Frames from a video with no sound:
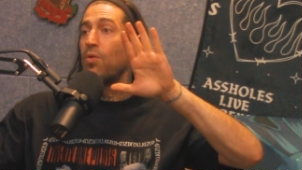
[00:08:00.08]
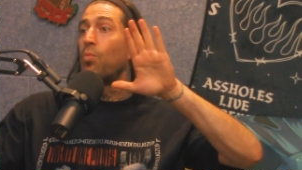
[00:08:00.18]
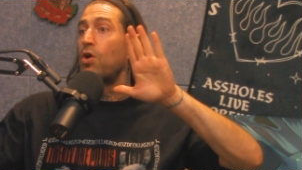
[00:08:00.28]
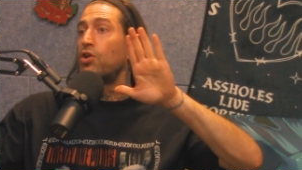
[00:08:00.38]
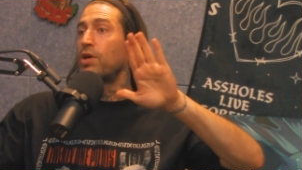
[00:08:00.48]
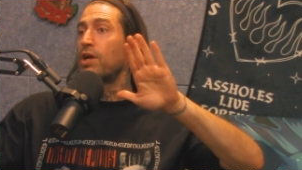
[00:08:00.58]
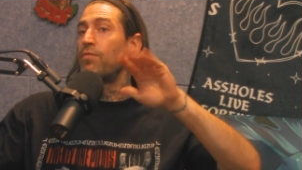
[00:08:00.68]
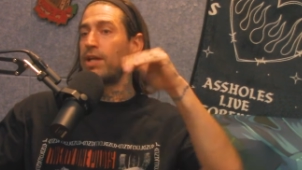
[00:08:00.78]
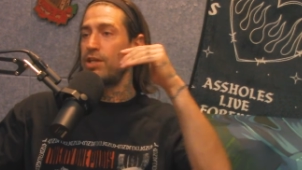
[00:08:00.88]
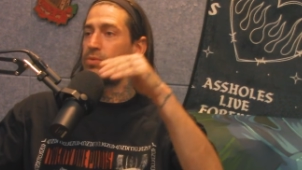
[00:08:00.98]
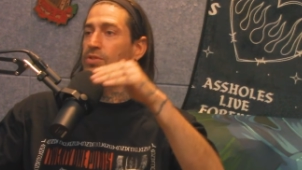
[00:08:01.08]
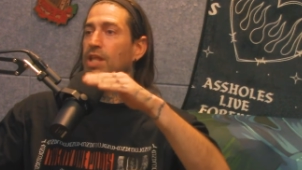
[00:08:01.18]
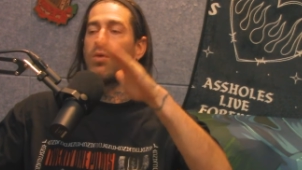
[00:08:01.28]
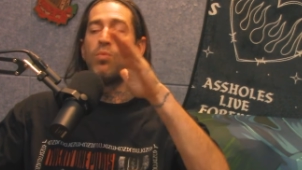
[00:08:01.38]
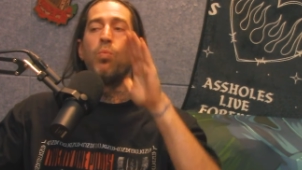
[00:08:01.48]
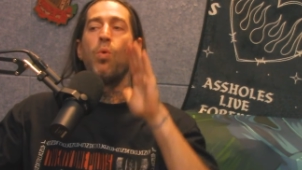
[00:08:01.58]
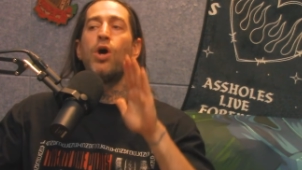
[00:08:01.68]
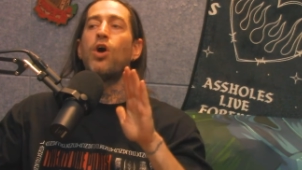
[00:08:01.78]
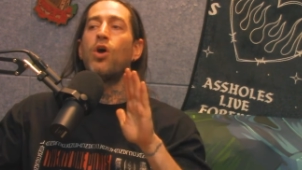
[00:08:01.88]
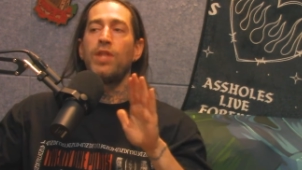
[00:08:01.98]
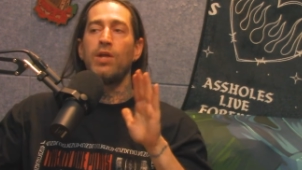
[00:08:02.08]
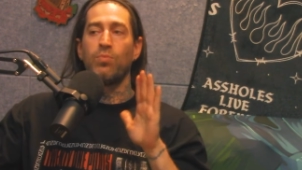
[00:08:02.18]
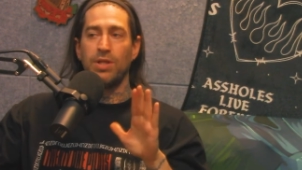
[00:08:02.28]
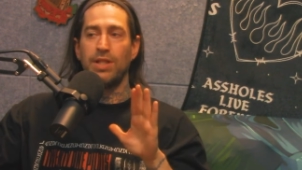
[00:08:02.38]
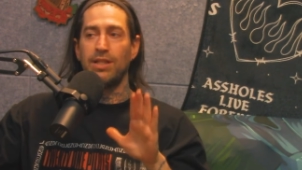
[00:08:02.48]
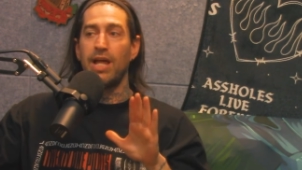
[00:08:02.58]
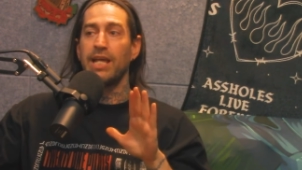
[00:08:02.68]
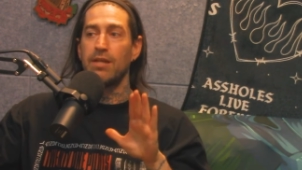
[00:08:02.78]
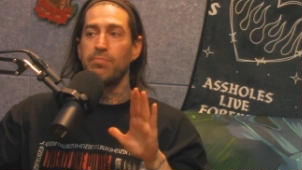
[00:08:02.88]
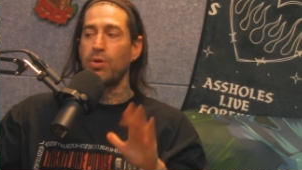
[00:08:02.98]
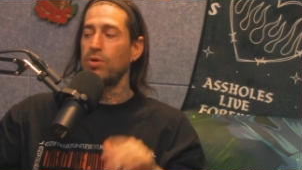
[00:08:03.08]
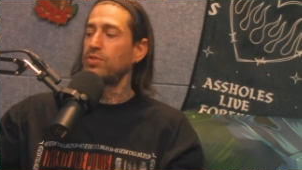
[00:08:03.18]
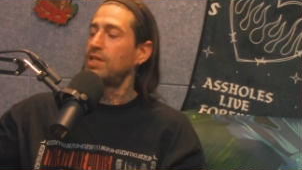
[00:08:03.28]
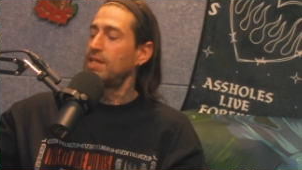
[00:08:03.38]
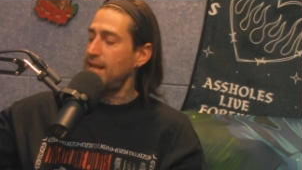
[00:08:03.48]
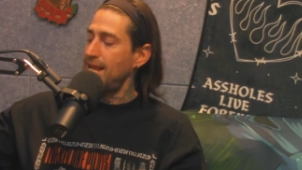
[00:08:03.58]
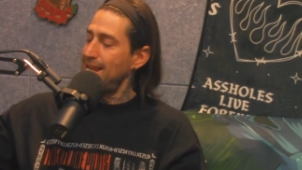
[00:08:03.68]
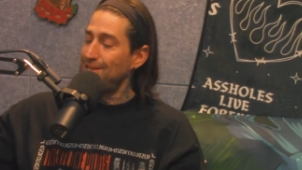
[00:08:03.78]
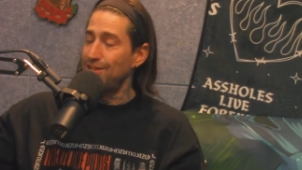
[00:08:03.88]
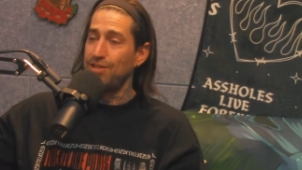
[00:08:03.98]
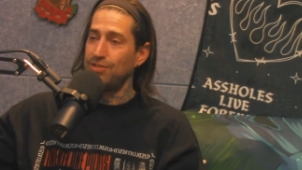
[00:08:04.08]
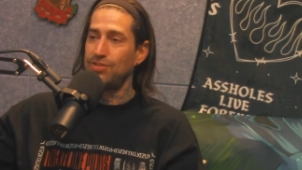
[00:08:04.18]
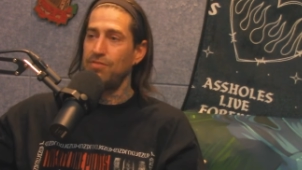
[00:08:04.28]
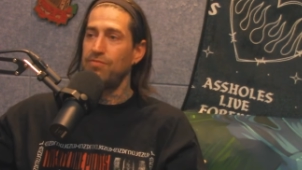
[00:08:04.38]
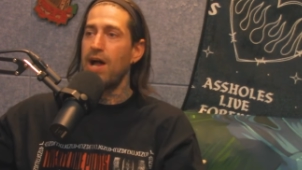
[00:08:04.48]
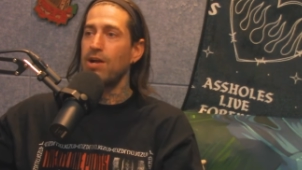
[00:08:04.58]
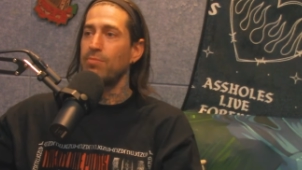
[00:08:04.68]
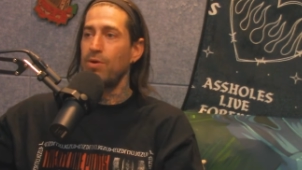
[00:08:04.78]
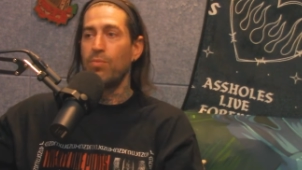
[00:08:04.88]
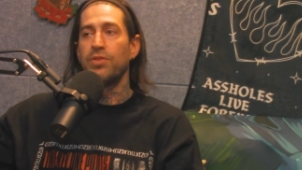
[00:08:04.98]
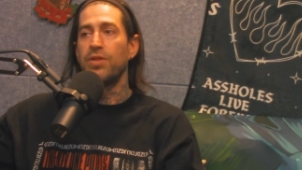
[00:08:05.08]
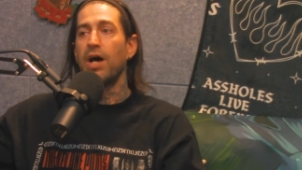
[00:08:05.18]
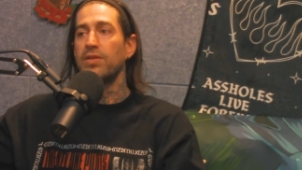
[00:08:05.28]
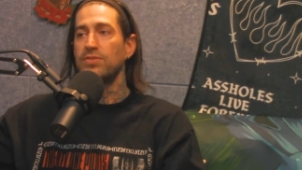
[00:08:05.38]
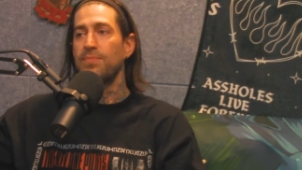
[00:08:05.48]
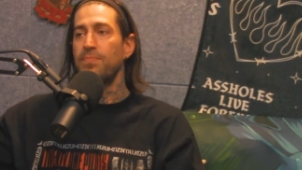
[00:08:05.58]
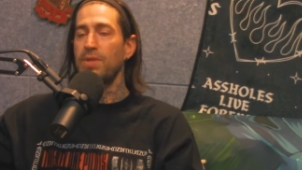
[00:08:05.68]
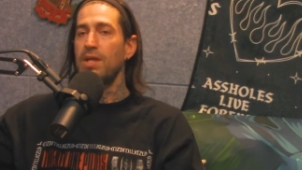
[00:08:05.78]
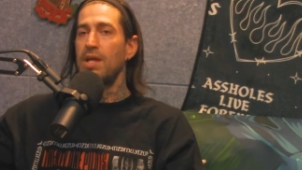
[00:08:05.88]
wondering of like you were saying, like, what are they really like in person in this environment with us? Yeah.